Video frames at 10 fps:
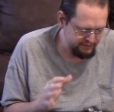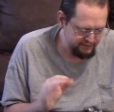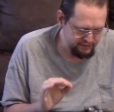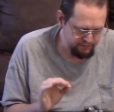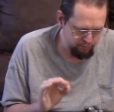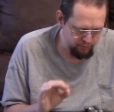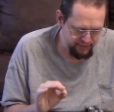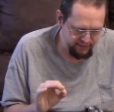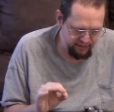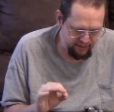
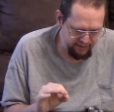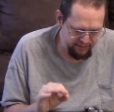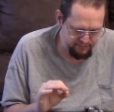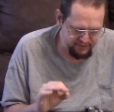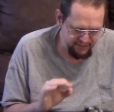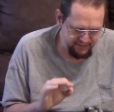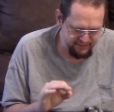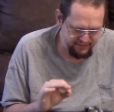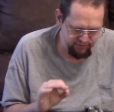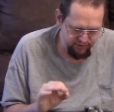disappointing items that I
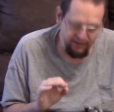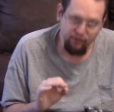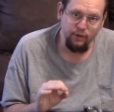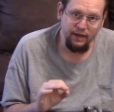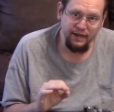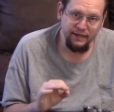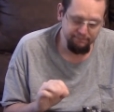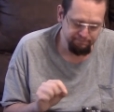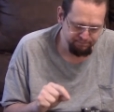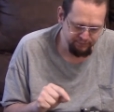see right away
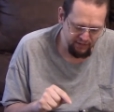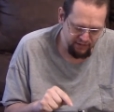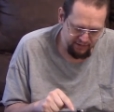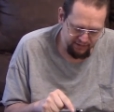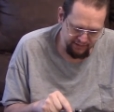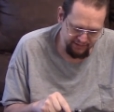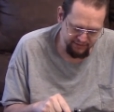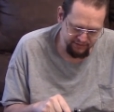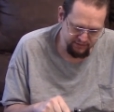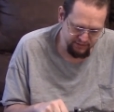
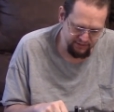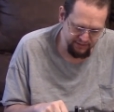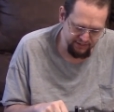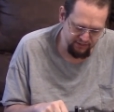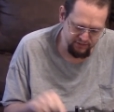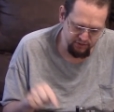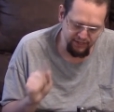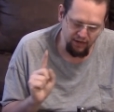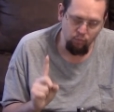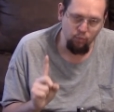is here it's only
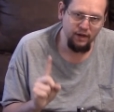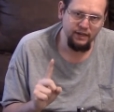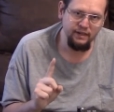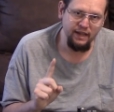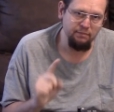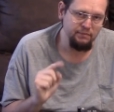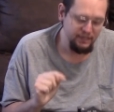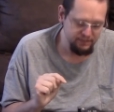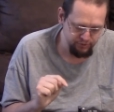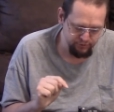got one
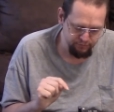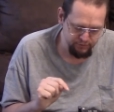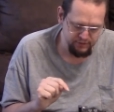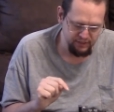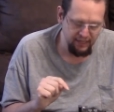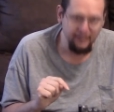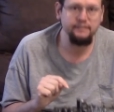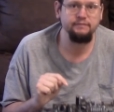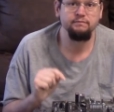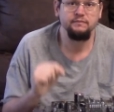M.2
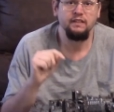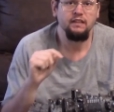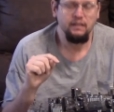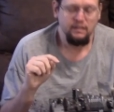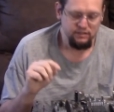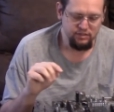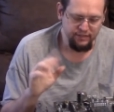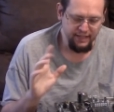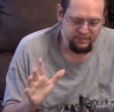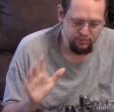slot, so
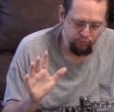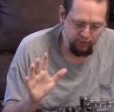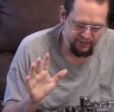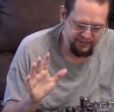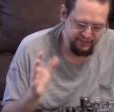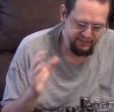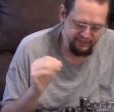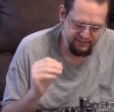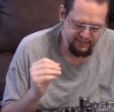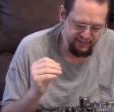that's one thing
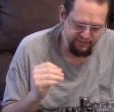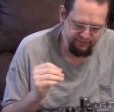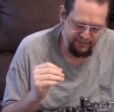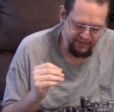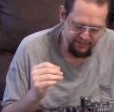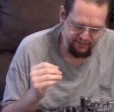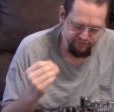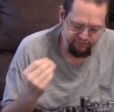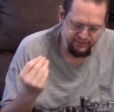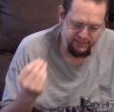that's kind of a
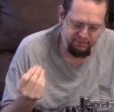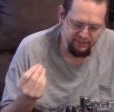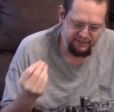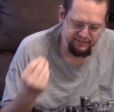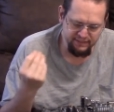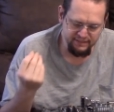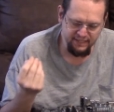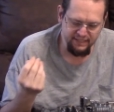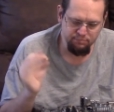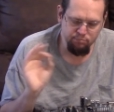negative. Typically these
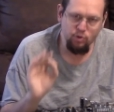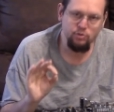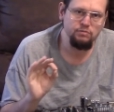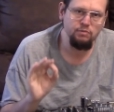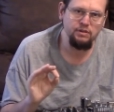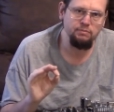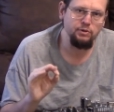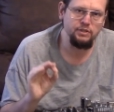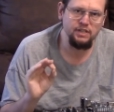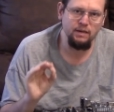days most
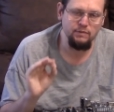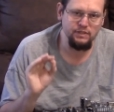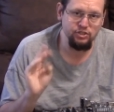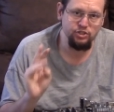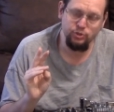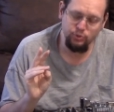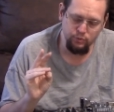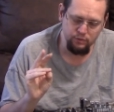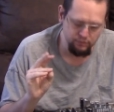motherboards come with 2.